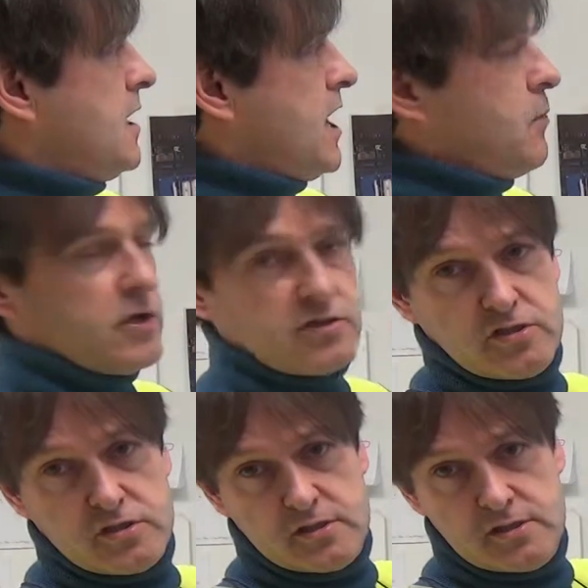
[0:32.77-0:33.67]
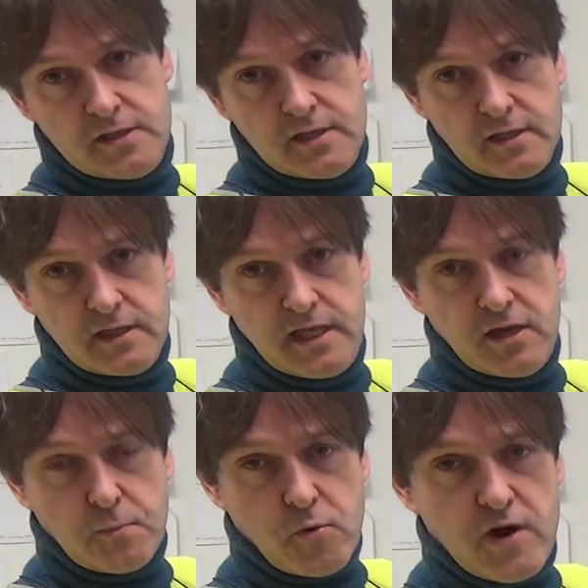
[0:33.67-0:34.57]
I wanted the
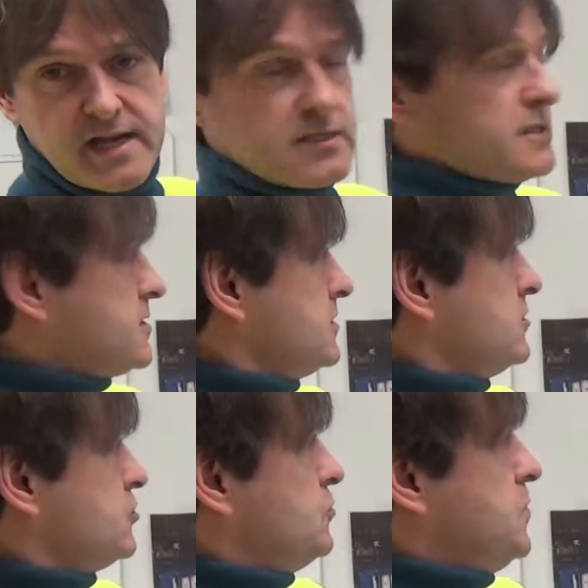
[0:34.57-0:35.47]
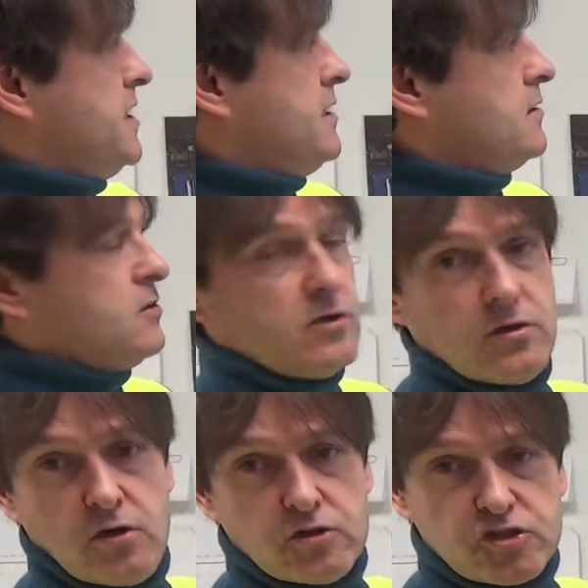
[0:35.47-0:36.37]
operators to be
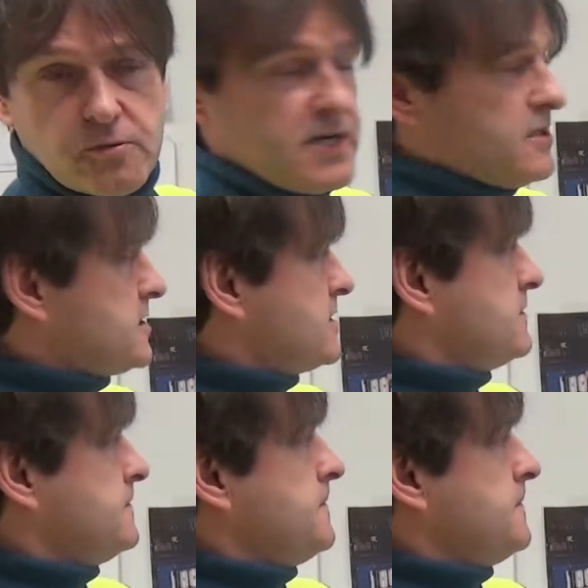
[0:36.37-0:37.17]
autonomous.